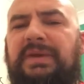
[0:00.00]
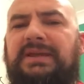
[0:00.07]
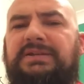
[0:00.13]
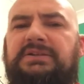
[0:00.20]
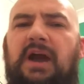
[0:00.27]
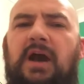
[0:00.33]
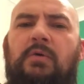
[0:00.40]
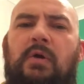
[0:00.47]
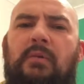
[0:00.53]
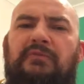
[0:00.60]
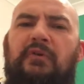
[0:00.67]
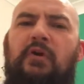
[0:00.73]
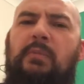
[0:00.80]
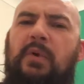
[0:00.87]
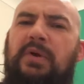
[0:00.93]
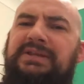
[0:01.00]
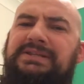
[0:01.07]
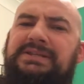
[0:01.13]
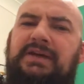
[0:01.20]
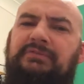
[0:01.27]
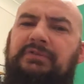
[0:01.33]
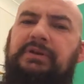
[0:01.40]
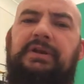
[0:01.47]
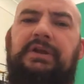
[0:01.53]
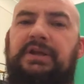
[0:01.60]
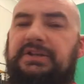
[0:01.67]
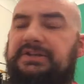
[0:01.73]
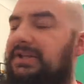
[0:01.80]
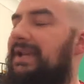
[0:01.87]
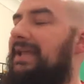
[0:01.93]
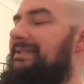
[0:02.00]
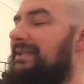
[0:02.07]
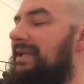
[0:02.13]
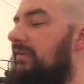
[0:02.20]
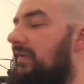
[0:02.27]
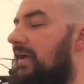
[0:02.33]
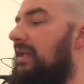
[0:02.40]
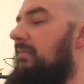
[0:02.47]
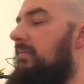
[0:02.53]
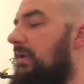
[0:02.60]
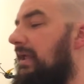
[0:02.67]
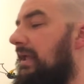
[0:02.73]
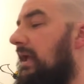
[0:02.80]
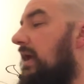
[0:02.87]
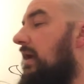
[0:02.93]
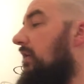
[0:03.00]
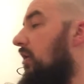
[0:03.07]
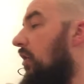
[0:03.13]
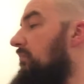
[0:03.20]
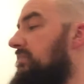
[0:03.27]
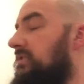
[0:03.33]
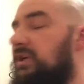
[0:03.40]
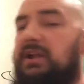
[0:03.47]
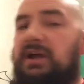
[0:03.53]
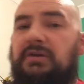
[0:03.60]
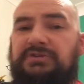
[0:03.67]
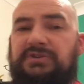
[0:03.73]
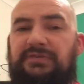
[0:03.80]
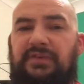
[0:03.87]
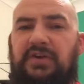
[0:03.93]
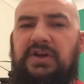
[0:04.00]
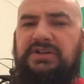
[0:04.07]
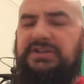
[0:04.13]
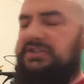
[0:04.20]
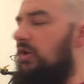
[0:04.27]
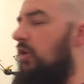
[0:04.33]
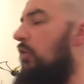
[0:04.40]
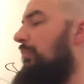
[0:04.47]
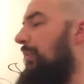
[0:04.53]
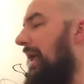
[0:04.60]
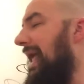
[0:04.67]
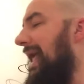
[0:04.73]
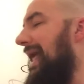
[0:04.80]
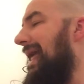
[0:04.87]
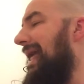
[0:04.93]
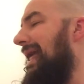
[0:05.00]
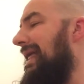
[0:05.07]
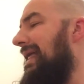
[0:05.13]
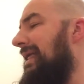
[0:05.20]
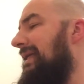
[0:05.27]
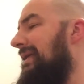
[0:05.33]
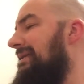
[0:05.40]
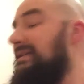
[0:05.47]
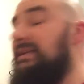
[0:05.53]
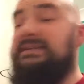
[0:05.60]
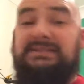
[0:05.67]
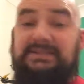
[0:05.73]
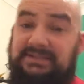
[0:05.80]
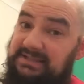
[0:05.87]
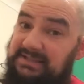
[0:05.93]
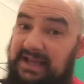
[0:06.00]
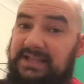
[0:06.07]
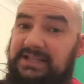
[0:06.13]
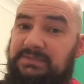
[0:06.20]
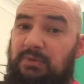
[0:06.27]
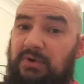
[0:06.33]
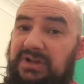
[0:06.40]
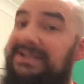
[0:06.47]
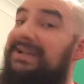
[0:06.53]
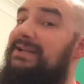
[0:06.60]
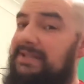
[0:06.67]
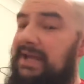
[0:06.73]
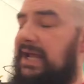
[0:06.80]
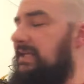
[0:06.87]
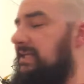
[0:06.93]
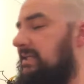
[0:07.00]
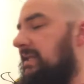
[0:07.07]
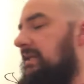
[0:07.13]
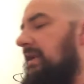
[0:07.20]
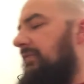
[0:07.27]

beat is Co-op 4.7. So let's see if anybody comes close. First up is Sainsbury's Taste the